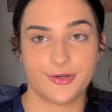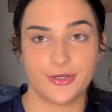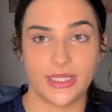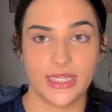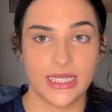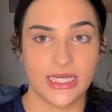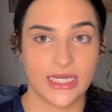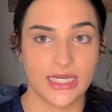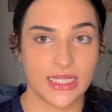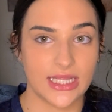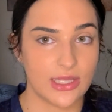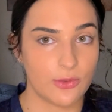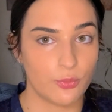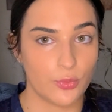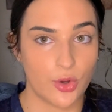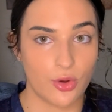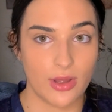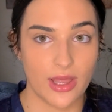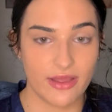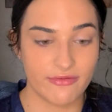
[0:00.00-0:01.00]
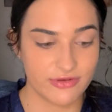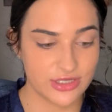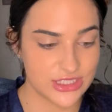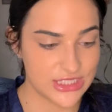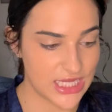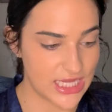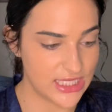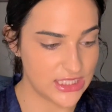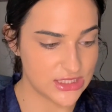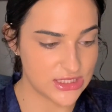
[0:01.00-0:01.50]
needed it, won't ever
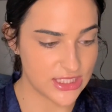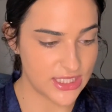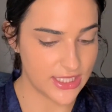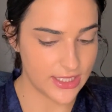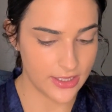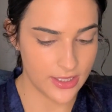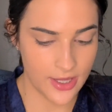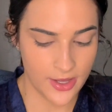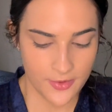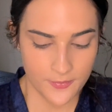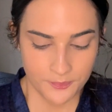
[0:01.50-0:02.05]
change it.